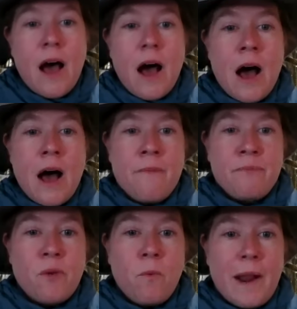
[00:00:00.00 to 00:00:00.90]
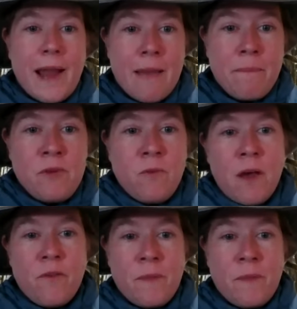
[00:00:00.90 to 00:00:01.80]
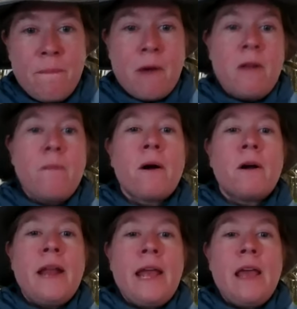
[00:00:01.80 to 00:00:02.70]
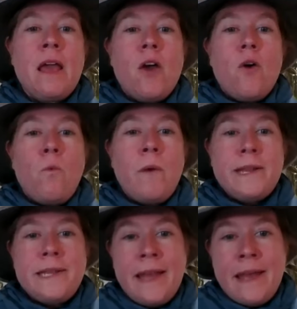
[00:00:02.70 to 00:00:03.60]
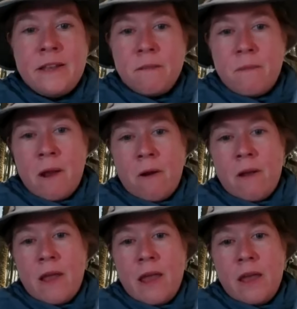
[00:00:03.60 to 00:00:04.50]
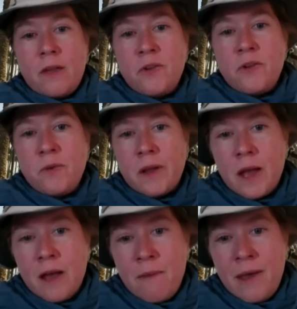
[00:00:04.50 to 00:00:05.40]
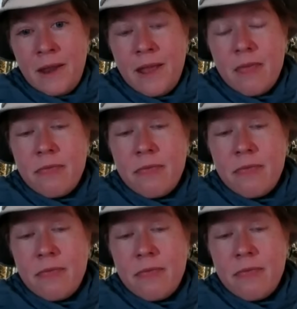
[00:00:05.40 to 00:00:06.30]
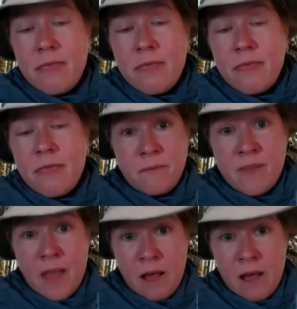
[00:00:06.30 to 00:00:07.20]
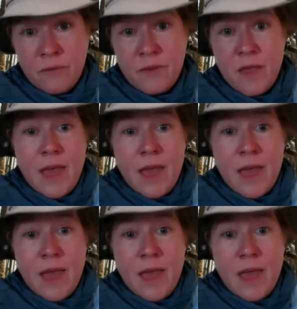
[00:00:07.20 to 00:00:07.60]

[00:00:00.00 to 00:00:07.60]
Um, what happened was when the burial party went in to bury Tutankhamun, they helped themselves.